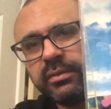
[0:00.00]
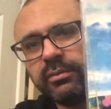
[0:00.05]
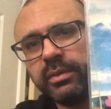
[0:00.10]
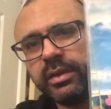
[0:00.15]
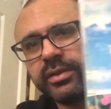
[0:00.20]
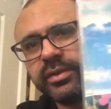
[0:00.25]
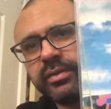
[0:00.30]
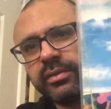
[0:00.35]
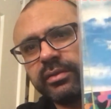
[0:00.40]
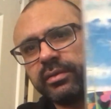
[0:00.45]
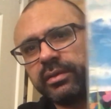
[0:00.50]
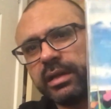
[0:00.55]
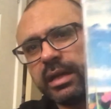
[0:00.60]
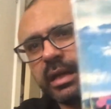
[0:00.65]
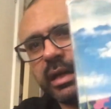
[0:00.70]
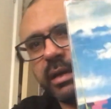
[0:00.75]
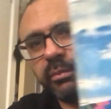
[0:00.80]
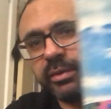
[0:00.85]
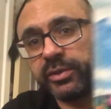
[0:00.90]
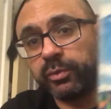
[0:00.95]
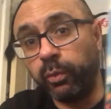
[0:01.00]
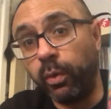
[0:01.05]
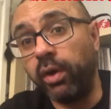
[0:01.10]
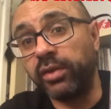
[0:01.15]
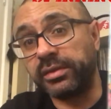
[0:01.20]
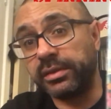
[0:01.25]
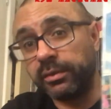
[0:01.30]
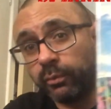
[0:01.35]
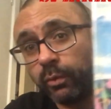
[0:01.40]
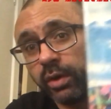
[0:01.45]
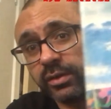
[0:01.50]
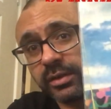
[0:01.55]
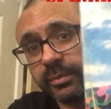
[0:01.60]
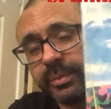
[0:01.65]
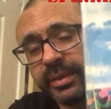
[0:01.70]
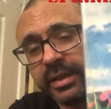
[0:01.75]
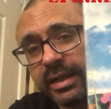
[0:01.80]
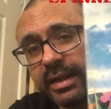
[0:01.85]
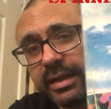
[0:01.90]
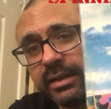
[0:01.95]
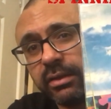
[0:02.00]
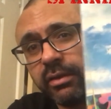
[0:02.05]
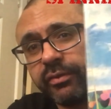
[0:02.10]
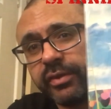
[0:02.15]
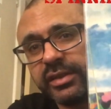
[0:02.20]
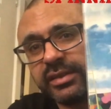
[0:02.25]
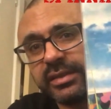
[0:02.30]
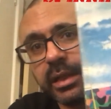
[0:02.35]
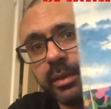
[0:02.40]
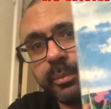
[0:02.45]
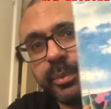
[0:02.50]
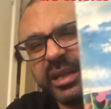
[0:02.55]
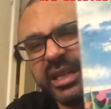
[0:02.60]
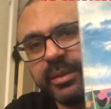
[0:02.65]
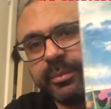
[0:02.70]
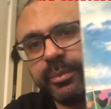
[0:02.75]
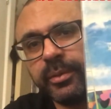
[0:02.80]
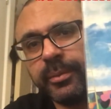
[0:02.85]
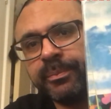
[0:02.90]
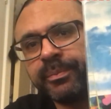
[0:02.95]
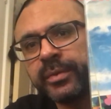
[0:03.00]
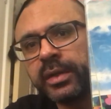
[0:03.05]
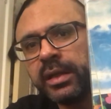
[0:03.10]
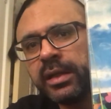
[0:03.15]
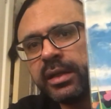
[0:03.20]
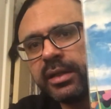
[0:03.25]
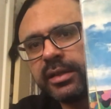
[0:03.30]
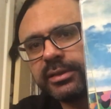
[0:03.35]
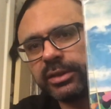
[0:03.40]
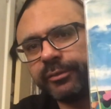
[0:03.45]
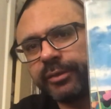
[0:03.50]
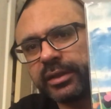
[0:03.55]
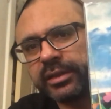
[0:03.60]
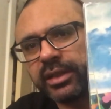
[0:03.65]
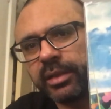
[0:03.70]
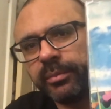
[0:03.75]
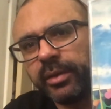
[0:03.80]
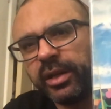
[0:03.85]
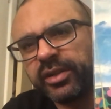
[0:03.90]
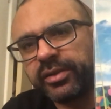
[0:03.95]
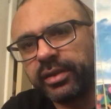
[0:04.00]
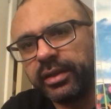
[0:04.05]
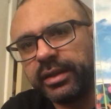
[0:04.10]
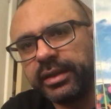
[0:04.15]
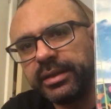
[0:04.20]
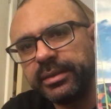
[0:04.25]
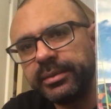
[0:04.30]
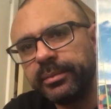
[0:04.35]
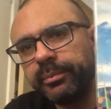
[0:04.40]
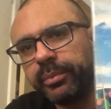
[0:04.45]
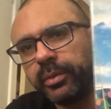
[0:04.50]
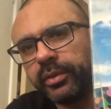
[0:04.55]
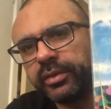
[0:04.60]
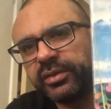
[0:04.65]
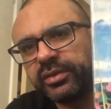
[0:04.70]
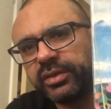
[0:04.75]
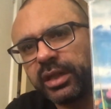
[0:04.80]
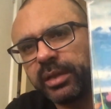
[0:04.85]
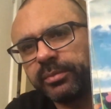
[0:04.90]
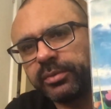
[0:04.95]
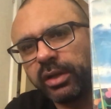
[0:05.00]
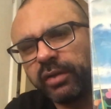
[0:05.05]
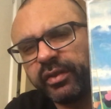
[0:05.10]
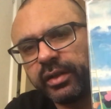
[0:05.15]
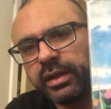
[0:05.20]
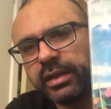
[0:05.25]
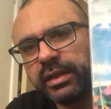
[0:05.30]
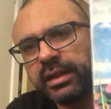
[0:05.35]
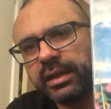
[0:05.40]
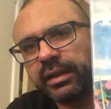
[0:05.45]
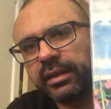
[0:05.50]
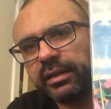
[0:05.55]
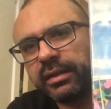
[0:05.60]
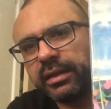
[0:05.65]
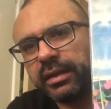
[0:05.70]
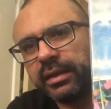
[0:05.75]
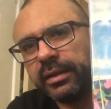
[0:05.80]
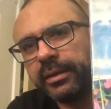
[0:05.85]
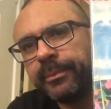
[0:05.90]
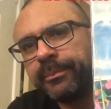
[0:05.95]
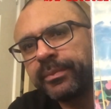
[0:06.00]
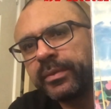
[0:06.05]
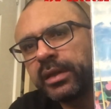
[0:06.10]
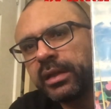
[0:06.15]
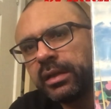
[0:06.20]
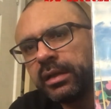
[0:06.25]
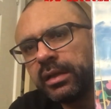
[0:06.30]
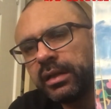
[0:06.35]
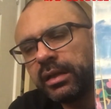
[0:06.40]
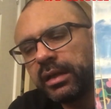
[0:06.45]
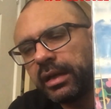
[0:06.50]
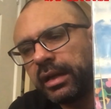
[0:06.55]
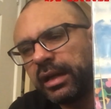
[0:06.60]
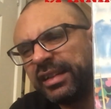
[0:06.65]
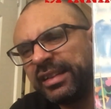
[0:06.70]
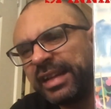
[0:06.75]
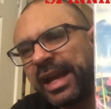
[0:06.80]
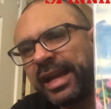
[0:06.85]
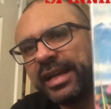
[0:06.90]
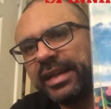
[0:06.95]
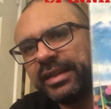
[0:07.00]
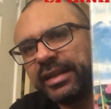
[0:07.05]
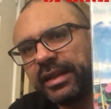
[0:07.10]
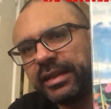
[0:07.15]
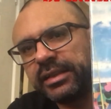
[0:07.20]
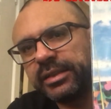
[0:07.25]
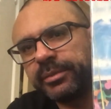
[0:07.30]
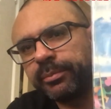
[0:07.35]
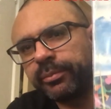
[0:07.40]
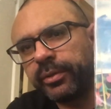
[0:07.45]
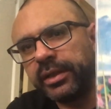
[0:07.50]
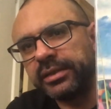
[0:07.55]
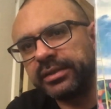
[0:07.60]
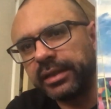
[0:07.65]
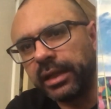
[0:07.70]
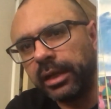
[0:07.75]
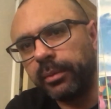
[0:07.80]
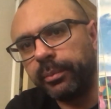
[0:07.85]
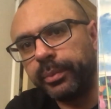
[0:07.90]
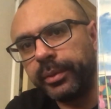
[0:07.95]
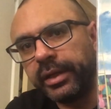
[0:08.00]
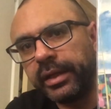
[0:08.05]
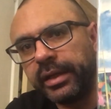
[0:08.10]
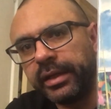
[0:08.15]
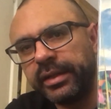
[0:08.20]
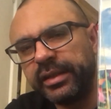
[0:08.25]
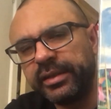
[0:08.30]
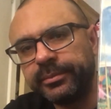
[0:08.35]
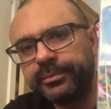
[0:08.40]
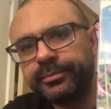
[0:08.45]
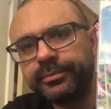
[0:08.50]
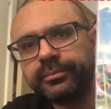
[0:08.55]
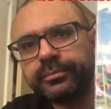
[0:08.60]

which was a big hit off this LP, but suffered commercially. But in terms of a 1980s Prince LP